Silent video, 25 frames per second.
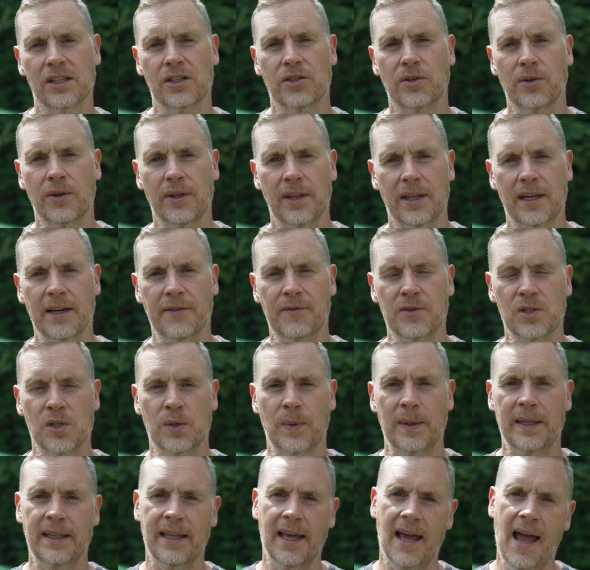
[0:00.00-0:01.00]
show you the difference
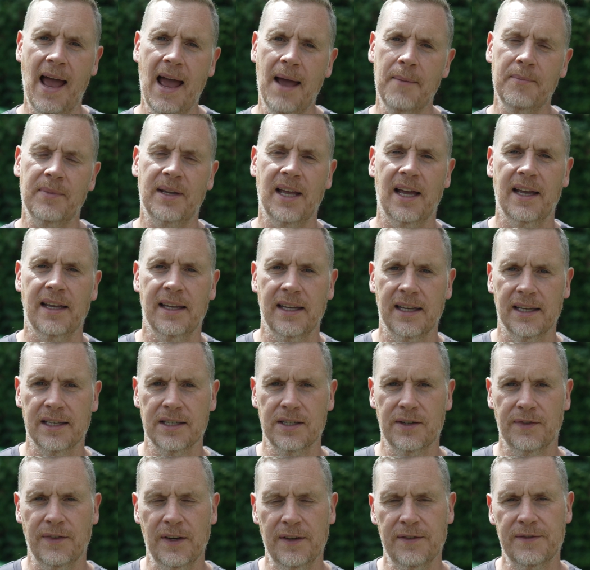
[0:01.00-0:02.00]
between the
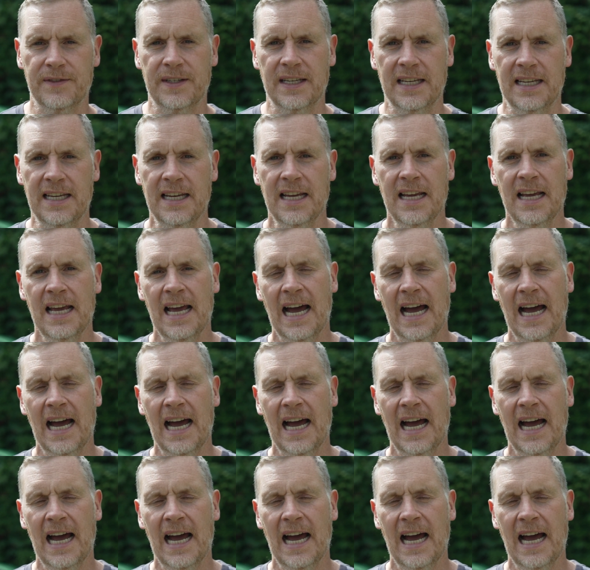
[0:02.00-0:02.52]
MKH50